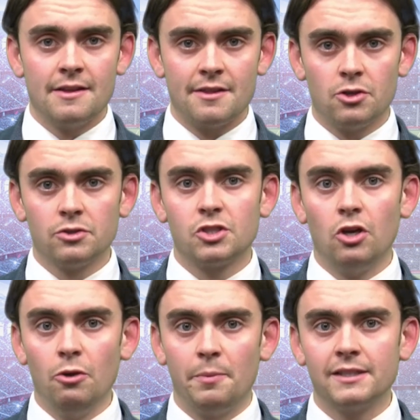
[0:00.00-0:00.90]
The Dons
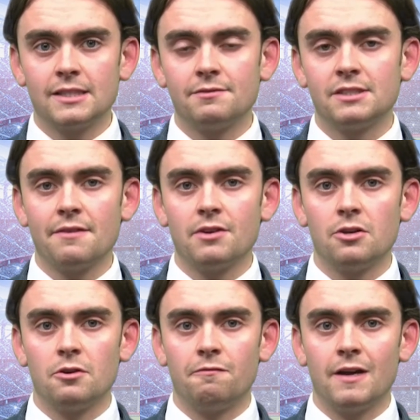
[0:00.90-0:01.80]
are hoping to have
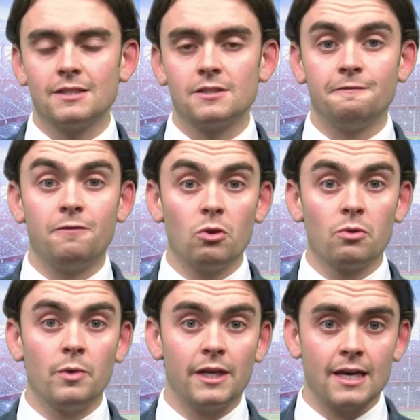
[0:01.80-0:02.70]
700 fans the
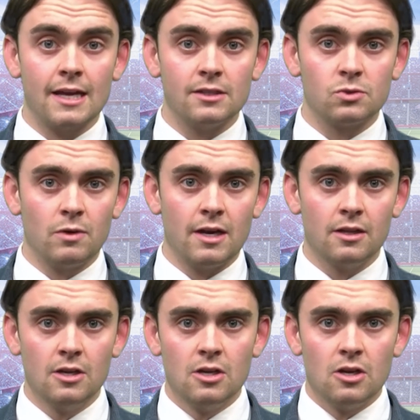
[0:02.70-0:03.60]
following weekend as well,